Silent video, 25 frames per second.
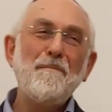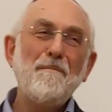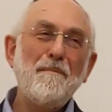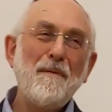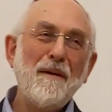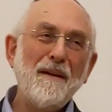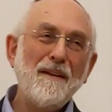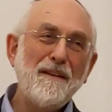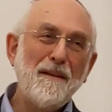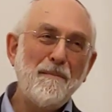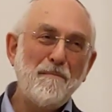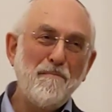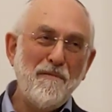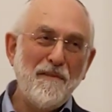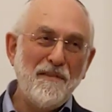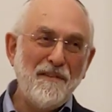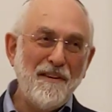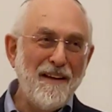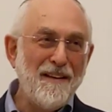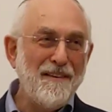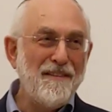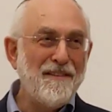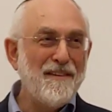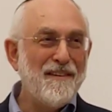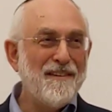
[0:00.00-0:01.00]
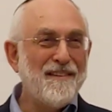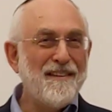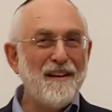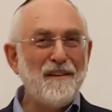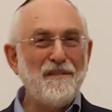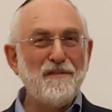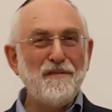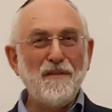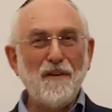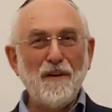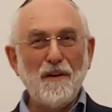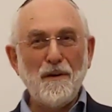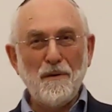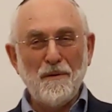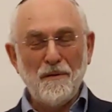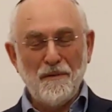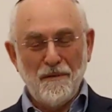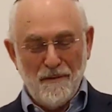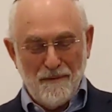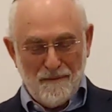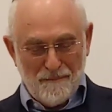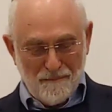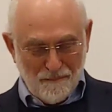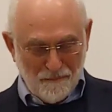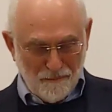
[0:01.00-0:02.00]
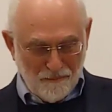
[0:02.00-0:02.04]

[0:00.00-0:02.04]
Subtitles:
but he presents it as follows.